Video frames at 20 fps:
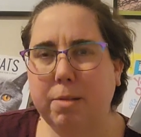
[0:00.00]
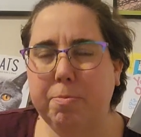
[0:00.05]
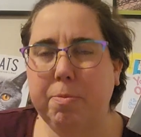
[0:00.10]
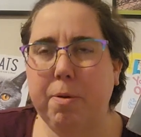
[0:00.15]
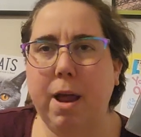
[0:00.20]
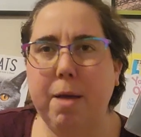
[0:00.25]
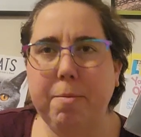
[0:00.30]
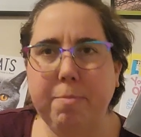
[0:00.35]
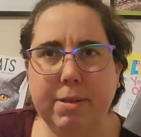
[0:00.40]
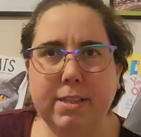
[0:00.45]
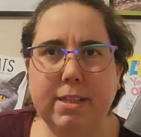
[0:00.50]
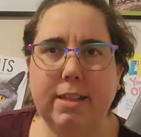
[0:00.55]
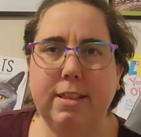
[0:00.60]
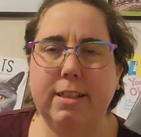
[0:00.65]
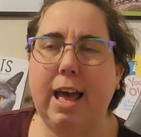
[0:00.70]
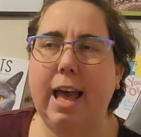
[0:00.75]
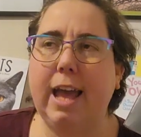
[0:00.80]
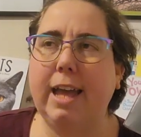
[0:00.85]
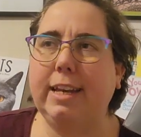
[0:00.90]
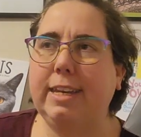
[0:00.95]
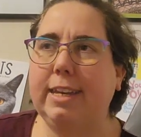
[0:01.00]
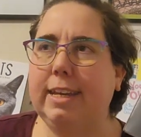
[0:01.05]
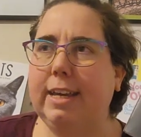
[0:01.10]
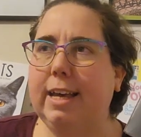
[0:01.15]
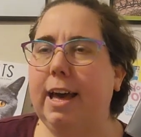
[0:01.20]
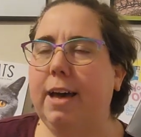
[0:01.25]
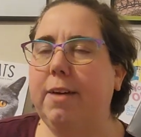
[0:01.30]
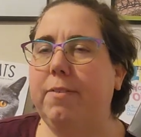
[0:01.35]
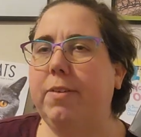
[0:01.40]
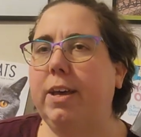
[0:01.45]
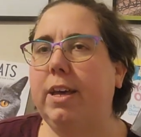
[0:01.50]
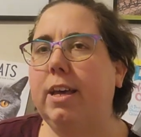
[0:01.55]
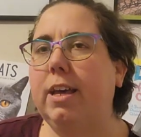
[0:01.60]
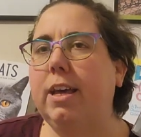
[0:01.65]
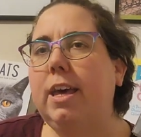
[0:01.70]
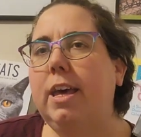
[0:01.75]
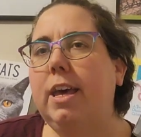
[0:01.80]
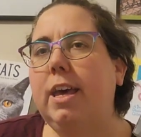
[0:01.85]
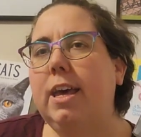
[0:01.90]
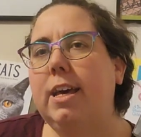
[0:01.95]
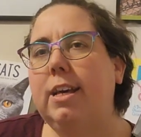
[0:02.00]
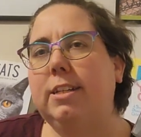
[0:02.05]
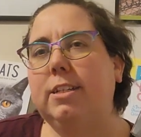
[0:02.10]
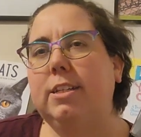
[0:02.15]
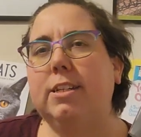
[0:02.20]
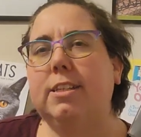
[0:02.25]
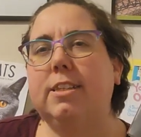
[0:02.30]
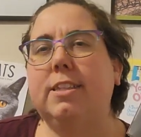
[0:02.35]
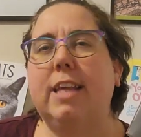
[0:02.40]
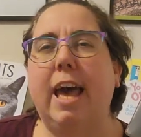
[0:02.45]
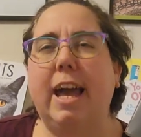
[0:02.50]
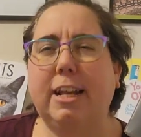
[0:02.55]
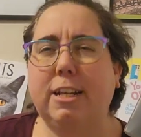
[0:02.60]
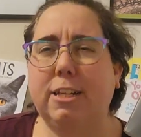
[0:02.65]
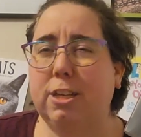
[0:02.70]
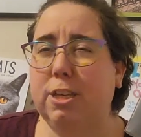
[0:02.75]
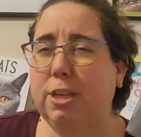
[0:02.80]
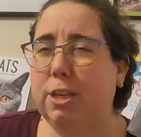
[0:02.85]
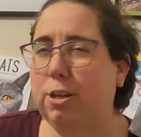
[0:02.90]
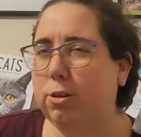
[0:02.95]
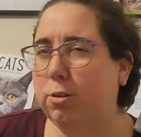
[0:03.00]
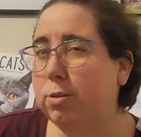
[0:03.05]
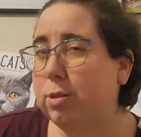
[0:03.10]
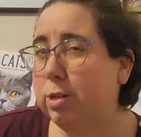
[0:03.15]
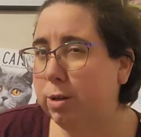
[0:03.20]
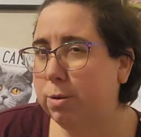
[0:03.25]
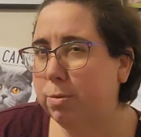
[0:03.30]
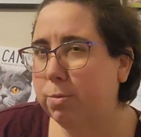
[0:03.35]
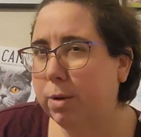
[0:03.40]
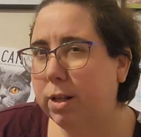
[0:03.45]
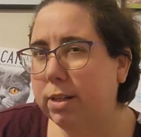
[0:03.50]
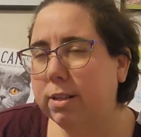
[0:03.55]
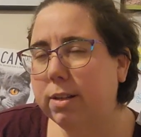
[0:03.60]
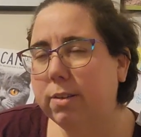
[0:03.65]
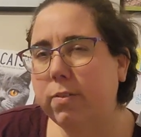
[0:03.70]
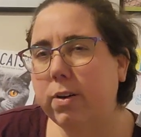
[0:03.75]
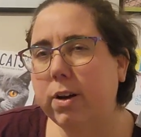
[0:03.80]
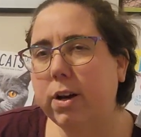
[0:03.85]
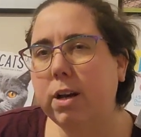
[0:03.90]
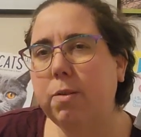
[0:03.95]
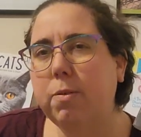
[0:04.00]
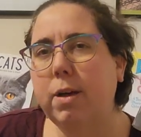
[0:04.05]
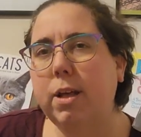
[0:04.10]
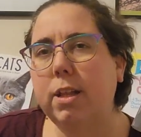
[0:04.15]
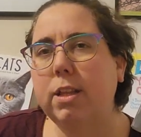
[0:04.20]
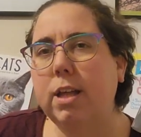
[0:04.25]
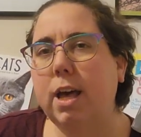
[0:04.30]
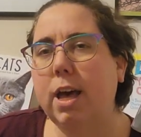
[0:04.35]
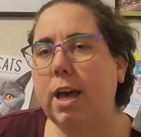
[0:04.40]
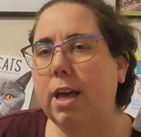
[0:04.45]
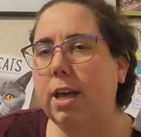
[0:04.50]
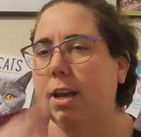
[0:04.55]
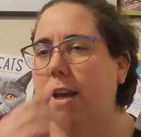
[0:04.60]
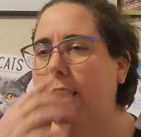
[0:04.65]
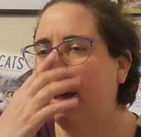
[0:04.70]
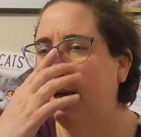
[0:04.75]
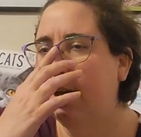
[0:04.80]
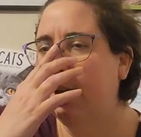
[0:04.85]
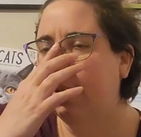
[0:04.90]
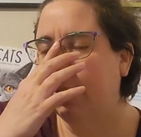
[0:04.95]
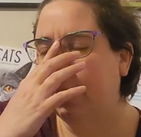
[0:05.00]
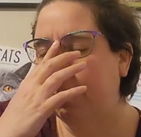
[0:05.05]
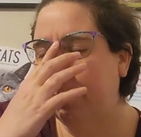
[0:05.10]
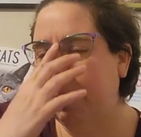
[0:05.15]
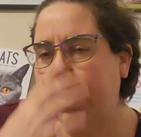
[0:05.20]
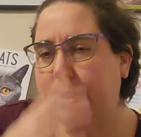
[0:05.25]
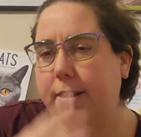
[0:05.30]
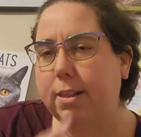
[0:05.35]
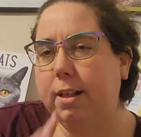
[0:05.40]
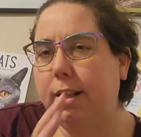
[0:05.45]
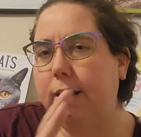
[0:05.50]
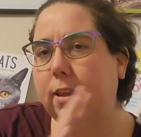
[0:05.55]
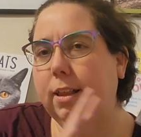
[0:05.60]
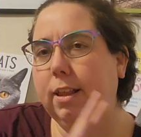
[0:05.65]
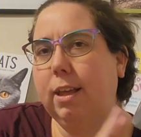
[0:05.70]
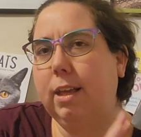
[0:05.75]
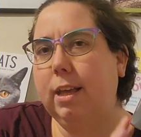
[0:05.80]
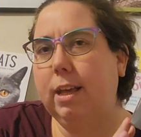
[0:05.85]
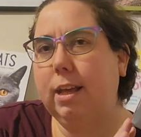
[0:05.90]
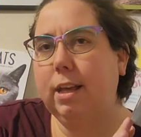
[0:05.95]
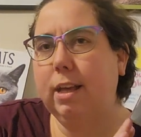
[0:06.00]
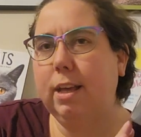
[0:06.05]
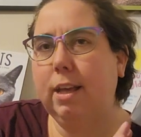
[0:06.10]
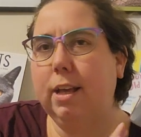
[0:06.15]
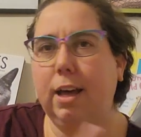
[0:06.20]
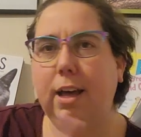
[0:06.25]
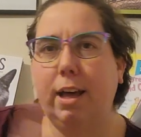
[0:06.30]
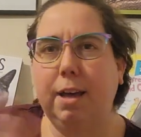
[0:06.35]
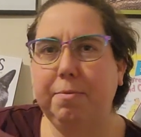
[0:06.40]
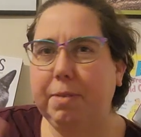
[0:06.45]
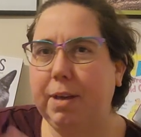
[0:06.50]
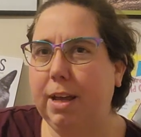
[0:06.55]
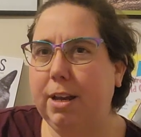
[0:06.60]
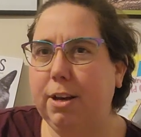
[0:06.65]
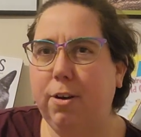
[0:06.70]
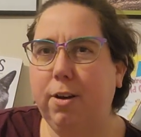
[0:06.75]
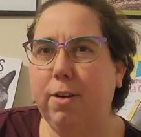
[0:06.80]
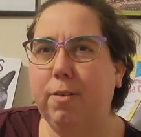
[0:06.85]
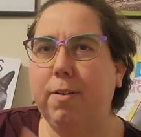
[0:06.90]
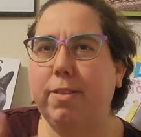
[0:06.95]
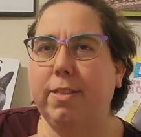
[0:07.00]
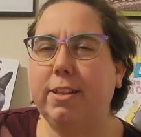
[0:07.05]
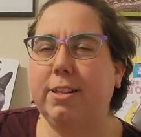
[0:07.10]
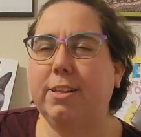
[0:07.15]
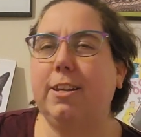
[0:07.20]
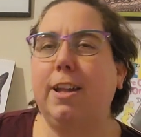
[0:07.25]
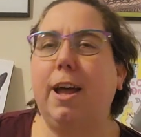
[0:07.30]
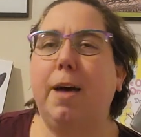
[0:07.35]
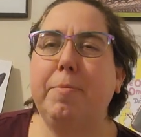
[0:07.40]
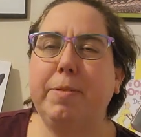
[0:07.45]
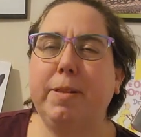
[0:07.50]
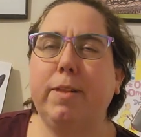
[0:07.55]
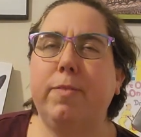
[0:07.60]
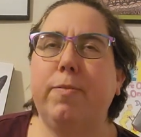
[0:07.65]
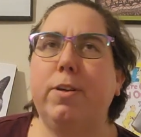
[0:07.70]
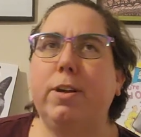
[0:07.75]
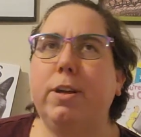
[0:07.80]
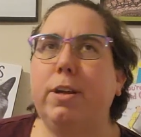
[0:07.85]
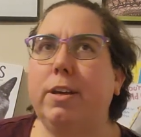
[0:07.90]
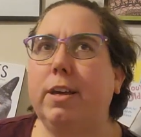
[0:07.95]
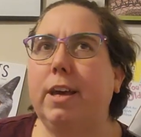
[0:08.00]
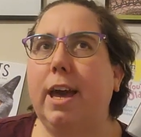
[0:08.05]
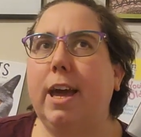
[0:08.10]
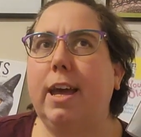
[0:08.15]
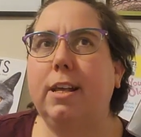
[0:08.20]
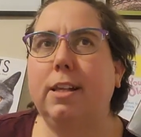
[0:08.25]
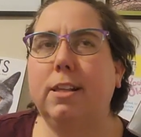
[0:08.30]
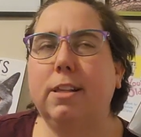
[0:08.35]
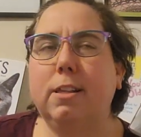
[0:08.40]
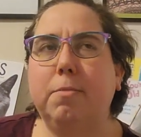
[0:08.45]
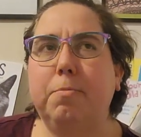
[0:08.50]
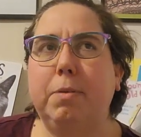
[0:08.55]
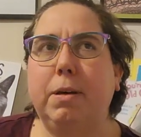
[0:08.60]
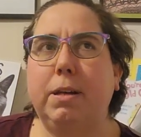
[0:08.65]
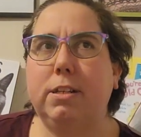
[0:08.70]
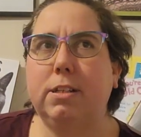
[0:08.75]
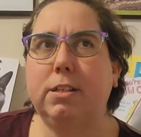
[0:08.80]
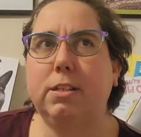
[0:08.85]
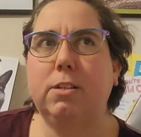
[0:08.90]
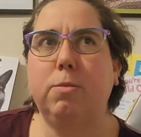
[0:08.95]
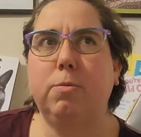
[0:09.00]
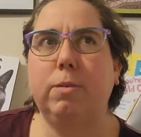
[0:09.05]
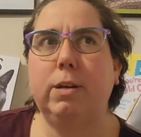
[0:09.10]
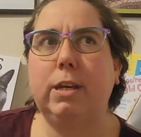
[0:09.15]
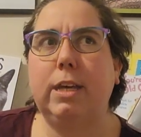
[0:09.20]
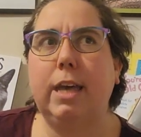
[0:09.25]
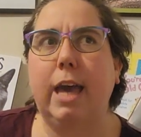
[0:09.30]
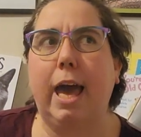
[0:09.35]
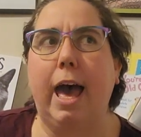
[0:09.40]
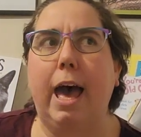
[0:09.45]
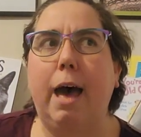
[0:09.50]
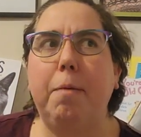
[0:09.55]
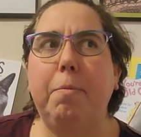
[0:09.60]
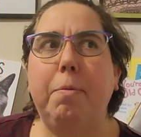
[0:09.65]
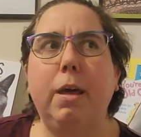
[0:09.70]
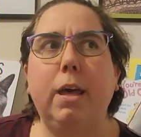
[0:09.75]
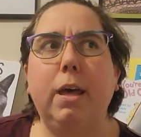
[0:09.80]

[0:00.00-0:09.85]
the premise and the idea of it. It's just the execution wasn't very well done. So basically, I mean, I know I read the synopsis for you guys, but just to recap,